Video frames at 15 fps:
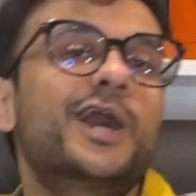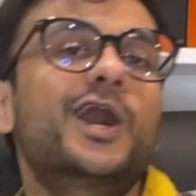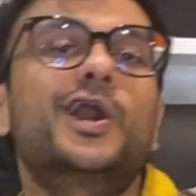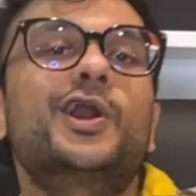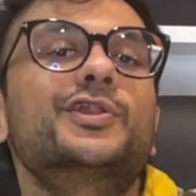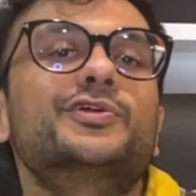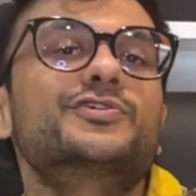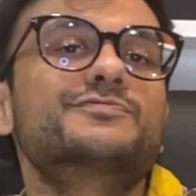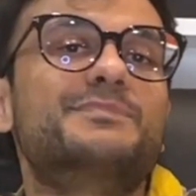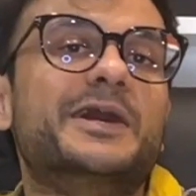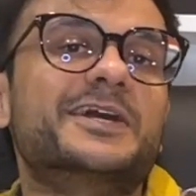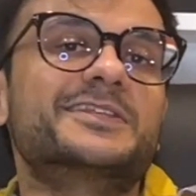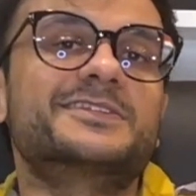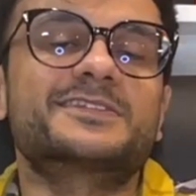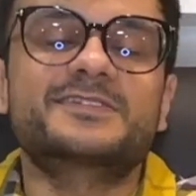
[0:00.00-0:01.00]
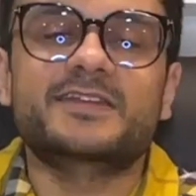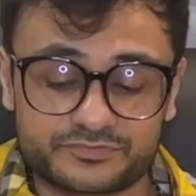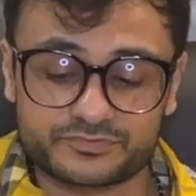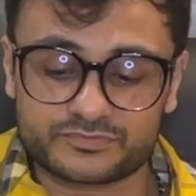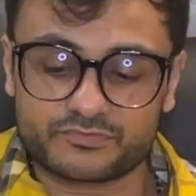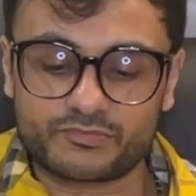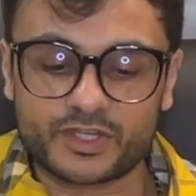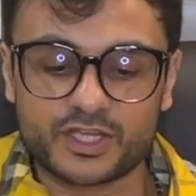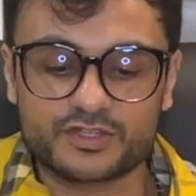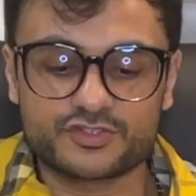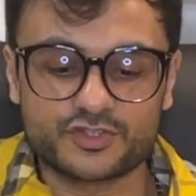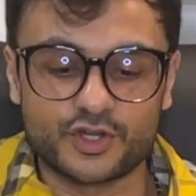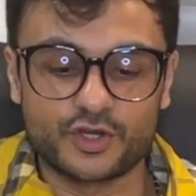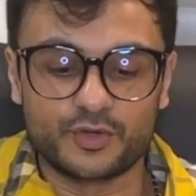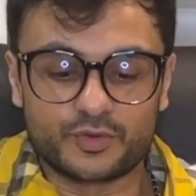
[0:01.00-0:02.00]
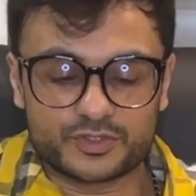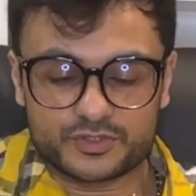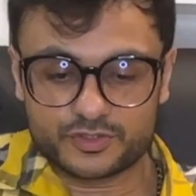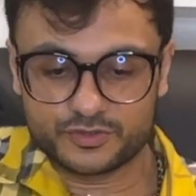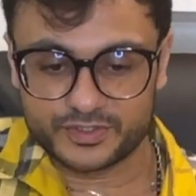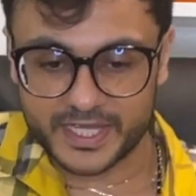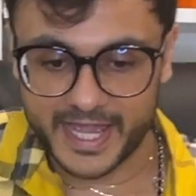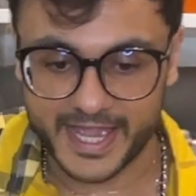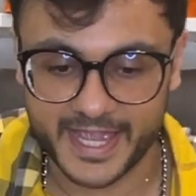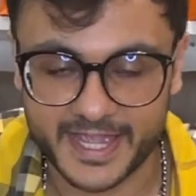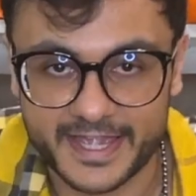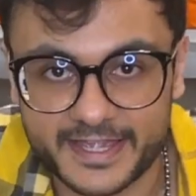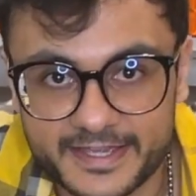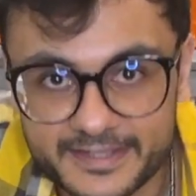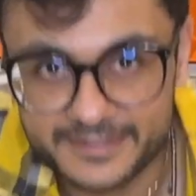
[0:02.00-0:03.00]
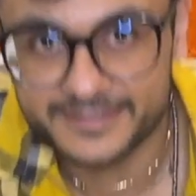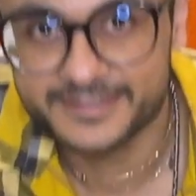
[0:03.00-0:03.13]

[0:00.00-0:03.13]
all those buttons. So today